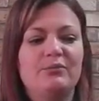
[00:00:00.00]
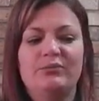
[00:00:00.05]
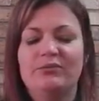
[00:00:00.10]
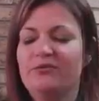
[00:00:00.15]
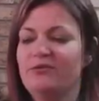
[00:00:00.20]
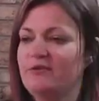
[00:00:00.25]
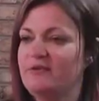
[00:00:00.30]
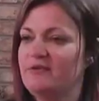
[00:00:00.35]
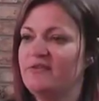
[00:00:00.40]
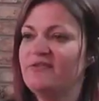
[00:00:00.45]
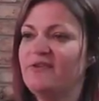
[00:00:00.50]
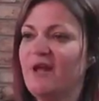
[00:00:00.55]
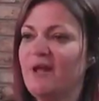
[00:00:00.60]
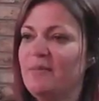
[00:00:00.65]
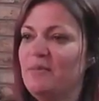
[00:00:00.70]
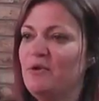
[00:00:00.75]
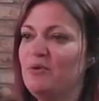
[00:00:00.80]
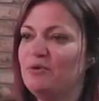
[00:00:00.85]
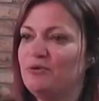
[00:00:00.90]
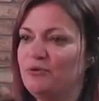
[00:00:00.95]
so the
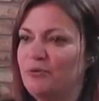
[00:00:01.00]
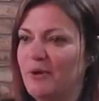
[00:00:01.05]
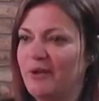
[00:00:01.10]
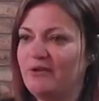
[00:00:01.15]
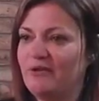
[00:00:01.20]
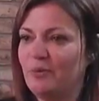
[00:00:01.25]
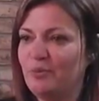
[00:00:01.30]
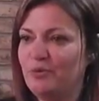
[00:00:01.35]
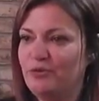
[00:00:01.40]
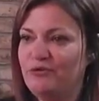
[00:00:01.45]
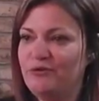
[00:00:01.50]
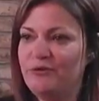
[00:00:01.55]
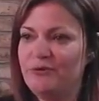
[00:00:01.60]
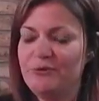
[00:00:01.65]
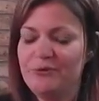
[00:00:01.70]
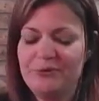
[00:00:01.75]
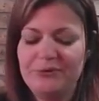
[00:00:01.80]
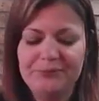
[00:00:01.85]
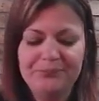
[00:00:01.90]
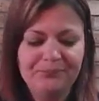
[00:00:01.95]
timing was quite
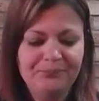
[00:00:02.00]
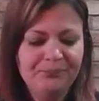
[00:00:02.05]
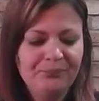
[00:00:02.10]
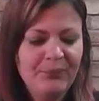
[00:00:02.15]
opportune.